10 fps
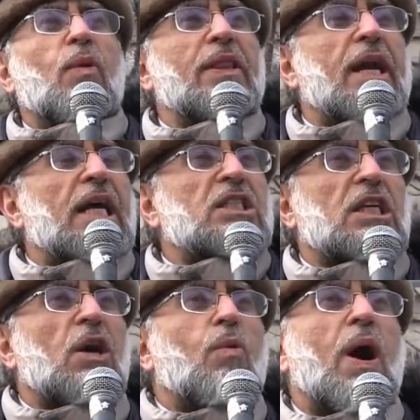when the rest
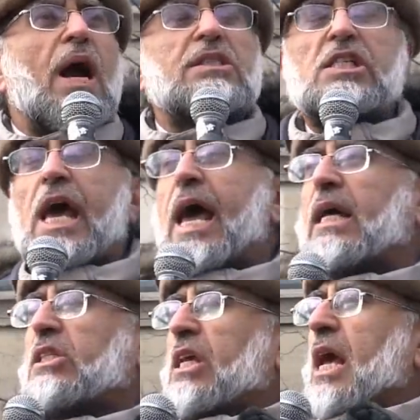of the world
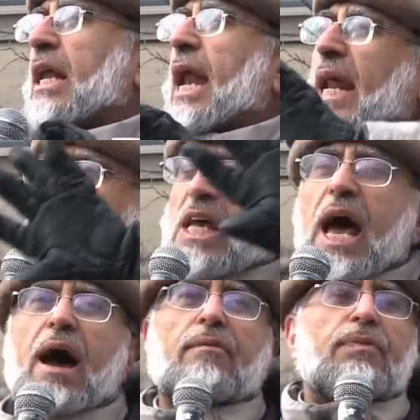says, let us
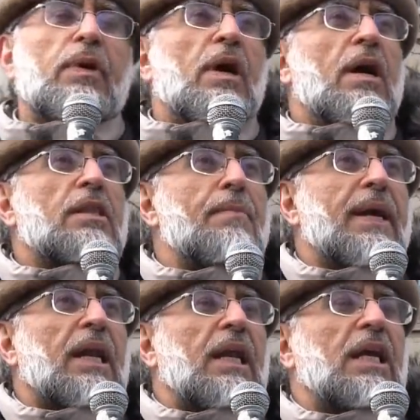have the
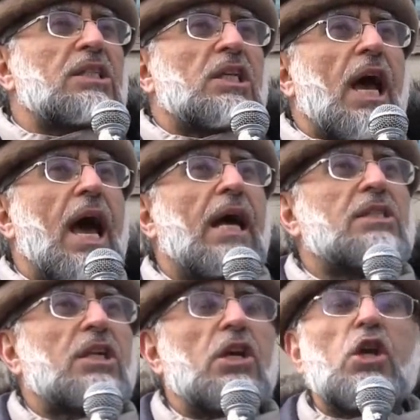Middle East
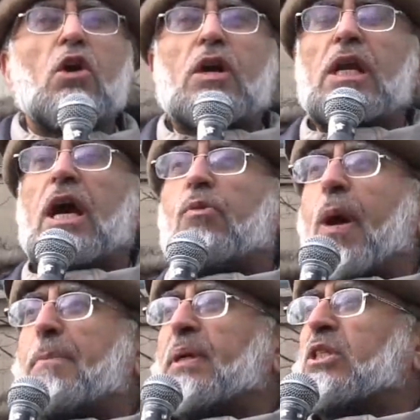as nuclear
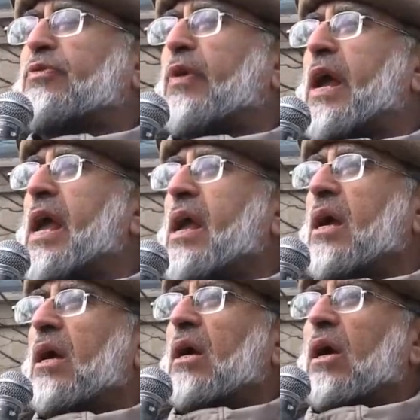weapons free,
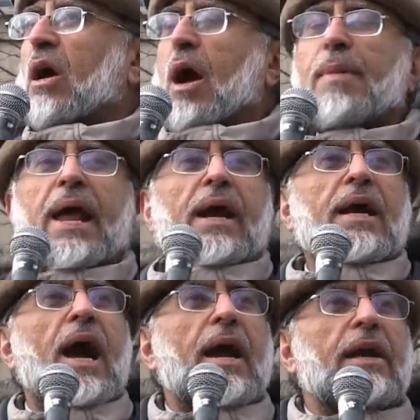
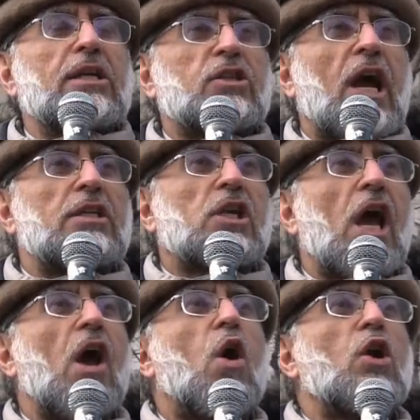America and Israel
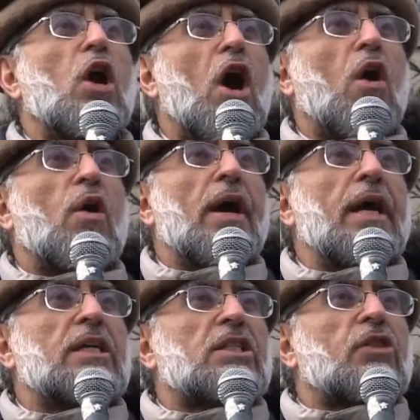say, oh no, no,
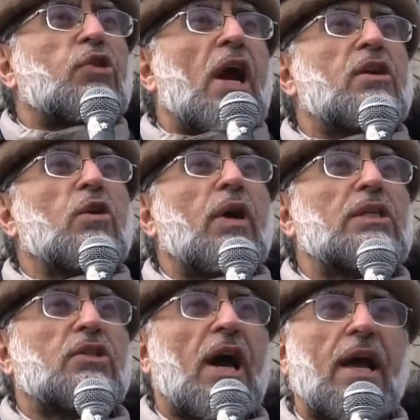it is a threat to
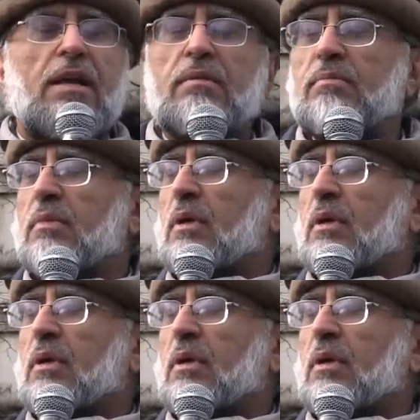Israel.